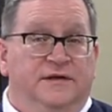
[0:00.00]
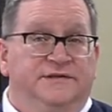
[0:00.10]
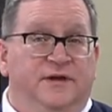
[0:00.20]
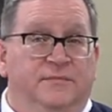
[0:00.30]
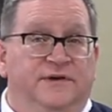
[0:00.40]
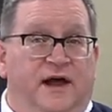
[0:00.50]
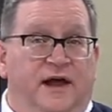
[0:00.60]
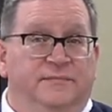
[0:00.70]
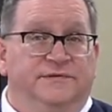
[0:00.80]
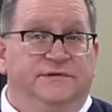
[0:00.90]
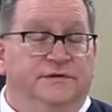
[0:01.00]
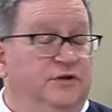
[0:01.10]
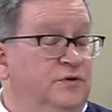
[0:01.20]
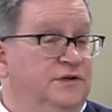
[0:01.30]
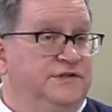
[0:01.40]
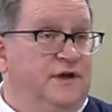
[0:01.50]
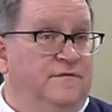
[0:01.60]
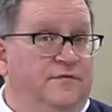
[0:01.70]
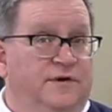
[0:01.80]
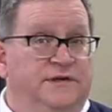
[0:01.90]
sometimes new
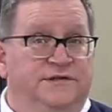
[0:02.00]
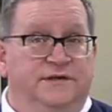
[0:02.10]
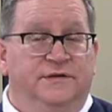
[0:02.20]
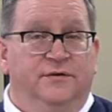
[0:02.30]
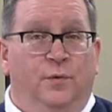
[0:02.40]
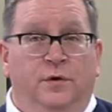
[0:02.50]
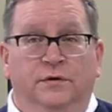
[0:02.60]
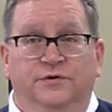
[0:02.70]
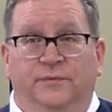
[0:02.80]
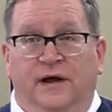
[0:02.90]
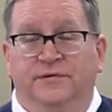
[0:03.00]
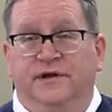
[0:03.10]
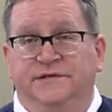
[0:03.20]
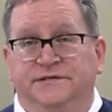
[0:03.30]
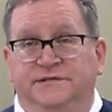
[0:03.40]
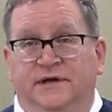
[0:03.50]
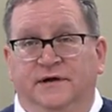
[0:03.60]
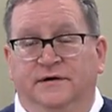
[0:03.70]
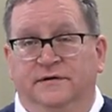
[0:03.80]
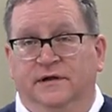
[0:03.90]
discoveries in the world around us,
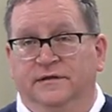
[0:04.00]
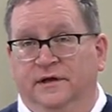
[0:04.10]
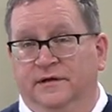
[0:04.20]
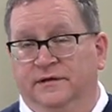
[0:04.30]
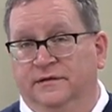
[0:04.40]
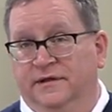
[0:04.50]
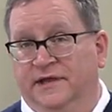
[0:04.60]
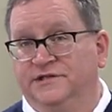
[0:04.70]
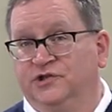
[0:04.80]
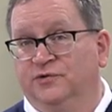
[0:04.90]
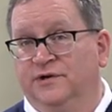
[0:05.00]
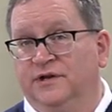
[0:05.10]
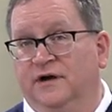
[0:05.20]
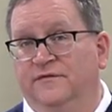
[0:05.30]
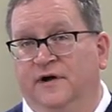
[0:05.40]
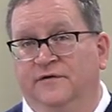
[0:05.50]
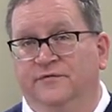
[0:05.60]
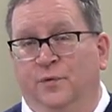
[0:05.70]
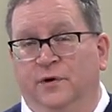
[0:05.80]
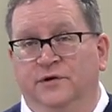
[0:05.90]
or in the history of
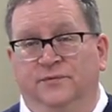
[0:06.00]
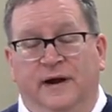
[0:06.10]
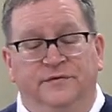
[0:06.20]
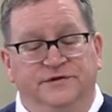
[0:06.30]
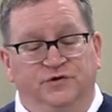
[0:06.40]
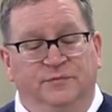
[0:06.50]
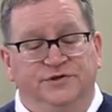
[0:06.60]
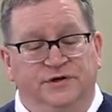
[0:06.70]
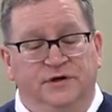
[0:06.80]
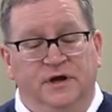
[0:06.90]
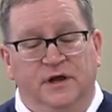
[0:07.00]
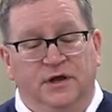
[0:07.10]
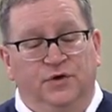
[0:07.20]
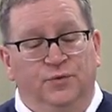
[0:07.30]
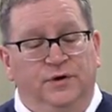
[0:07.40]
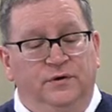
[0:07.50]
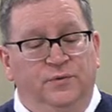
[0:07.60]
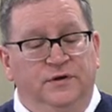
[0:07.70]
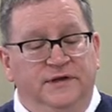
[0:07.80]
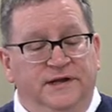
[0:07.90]
the world around the scripture,
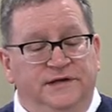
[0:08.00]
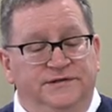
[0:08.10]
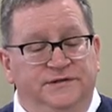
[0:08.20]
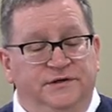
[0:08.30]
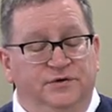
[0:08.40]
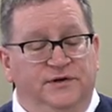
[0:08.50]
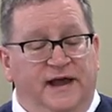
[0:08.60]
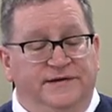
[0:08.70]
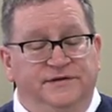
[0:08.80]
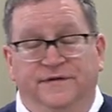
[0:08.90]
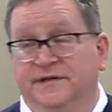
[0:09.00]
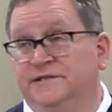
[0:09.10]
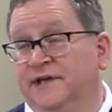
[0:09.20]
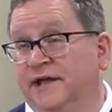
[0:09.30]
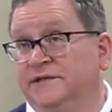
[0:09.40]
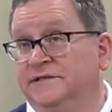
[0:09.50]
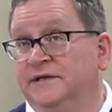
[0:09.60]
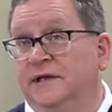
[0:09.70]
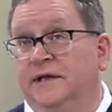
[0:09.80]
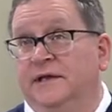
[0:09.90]
will lead us to new kinds of insights.
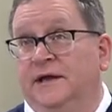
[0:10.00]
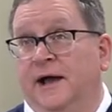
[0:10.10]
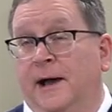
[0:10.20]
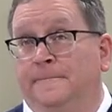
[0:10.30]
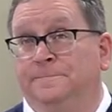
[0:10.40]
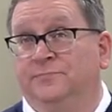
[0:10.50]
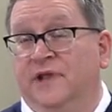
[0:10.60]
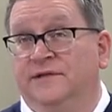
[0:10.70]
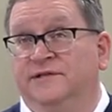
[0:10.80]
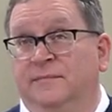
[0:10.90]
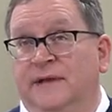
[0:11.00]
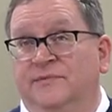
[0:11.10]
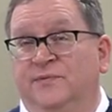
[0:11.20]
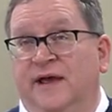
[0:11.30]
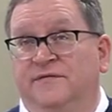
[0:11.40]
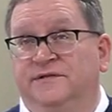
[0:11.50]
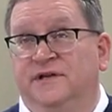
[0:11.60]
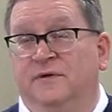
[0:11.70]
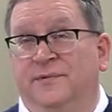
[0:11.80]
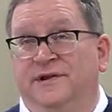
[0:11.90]
And sometimes we have to
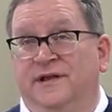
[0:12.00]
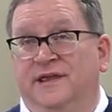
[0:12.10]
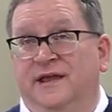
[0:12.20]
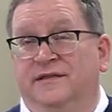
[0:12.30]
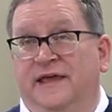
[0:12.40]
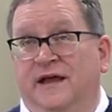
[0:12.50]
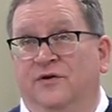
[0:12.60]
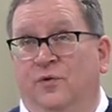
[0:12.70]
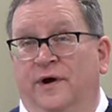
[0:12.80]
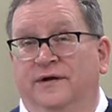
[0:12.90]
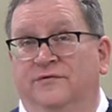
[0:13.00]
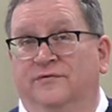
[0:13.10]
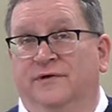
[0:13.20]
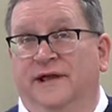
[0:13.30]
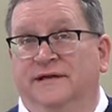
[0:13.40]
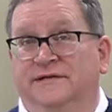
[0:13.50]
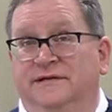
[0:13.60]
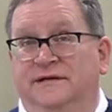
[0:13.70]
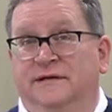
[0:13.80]
say, well, we didn't get that quite right.